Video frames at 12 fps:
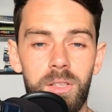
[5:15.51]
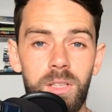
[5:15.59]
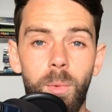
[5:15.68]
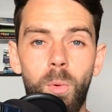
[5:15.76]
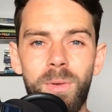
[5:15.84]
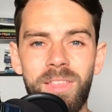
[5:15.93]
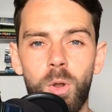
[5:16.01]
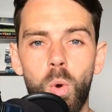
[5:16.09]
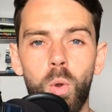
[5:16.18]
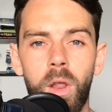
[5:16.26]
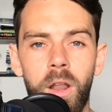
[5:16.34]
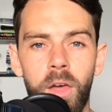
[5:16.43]
Someone with an
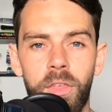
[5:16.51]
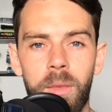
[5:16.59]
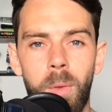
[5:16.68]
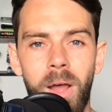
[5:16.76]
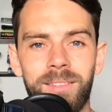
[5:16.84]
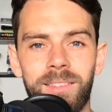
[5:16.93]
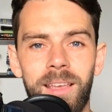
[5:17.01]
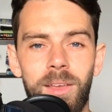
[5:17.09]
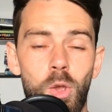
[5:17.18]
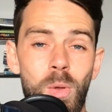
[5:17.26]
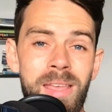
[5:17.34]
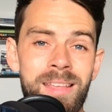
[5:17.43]
all or nothing mindset
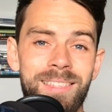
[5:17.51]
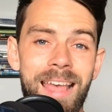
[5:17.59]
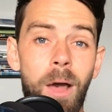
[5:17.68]
who eats